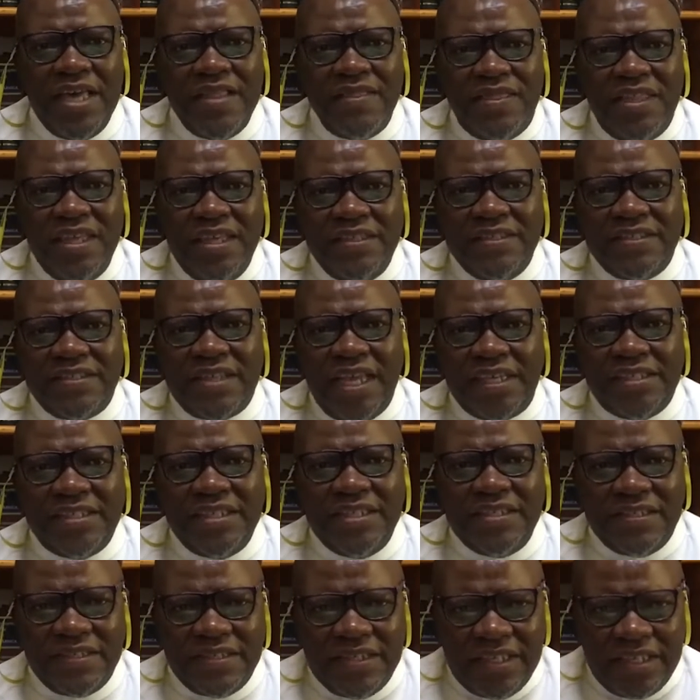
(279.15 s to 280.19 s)
things such
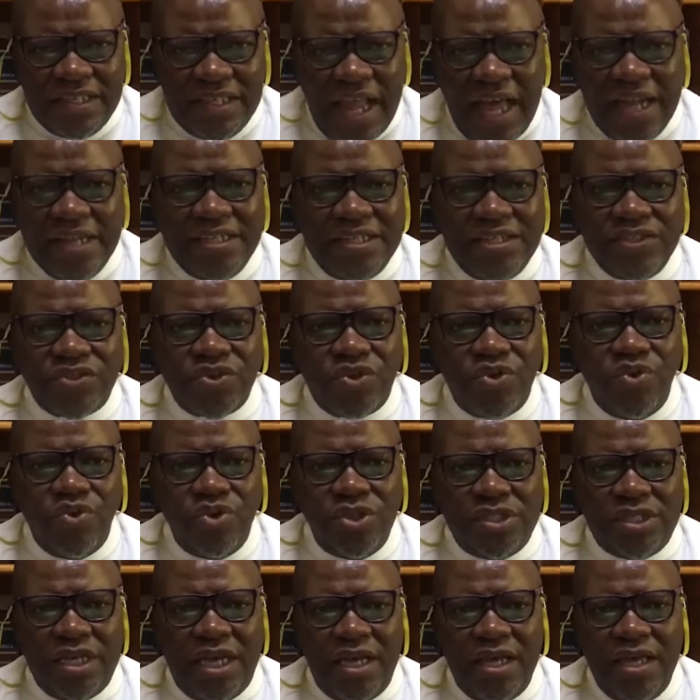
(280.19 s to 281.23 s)
as
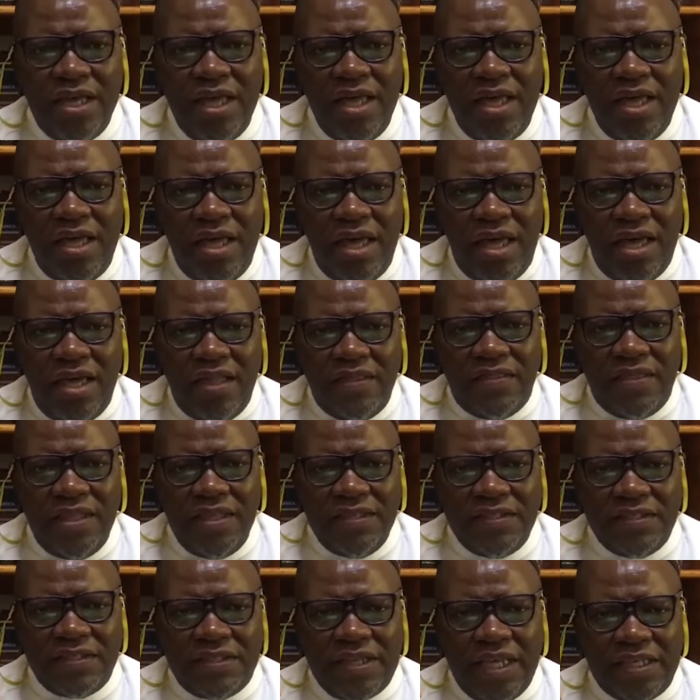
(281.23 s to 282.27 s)
non-disclosure,
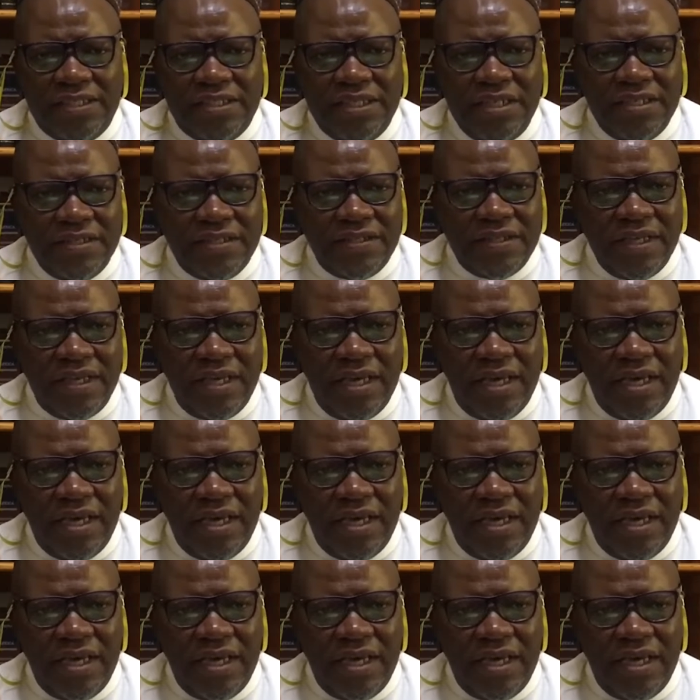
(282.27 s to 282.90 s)
things such as